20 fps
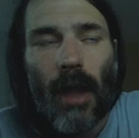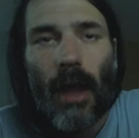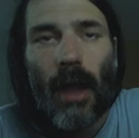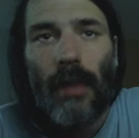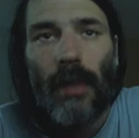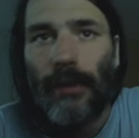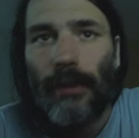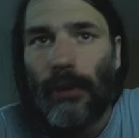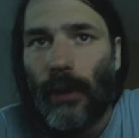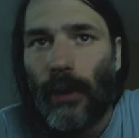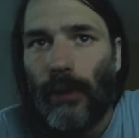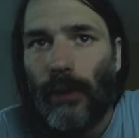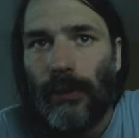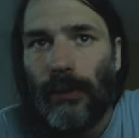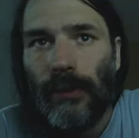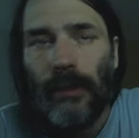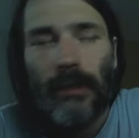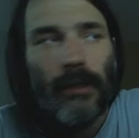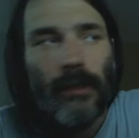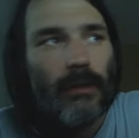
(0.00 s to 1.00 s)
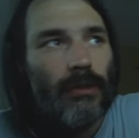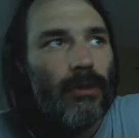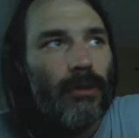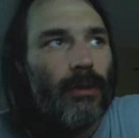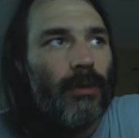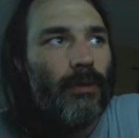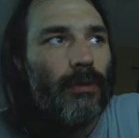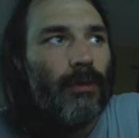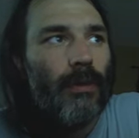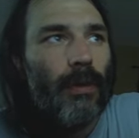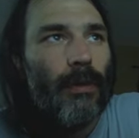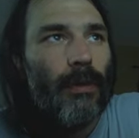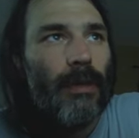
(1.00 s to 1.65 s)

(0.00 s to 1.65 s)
on their own. So don't